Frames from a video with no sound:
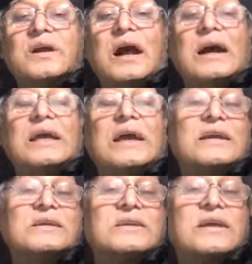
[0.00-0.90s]
I
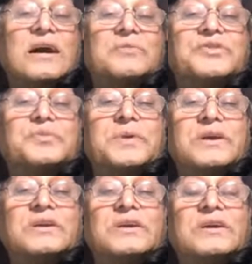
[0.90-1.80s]
ended up
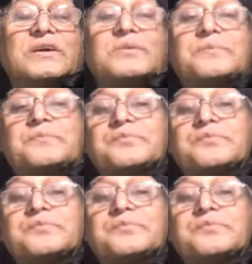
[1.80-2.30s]
spending